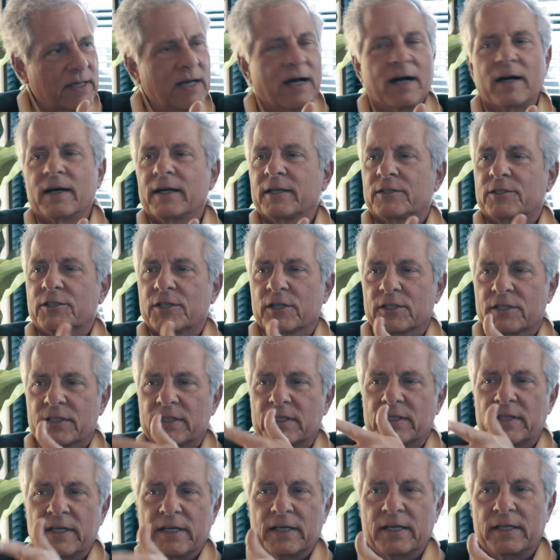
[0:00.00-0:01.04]
Yeah, it's
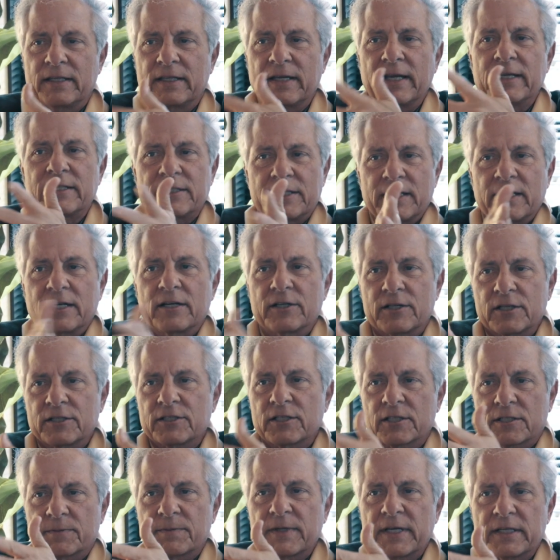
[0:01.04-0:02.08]
just the
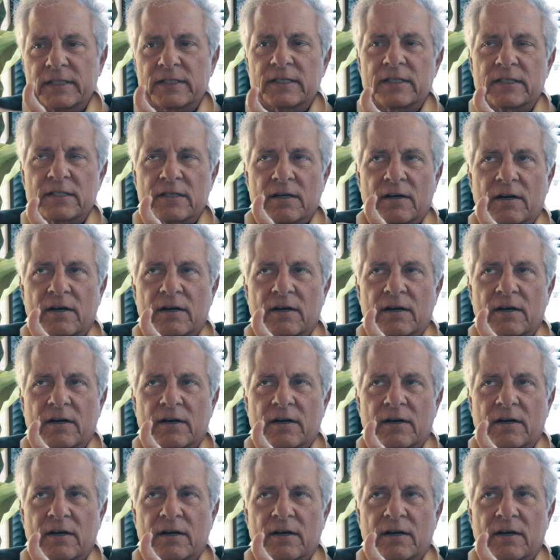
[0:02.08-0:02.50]
interstitial spaces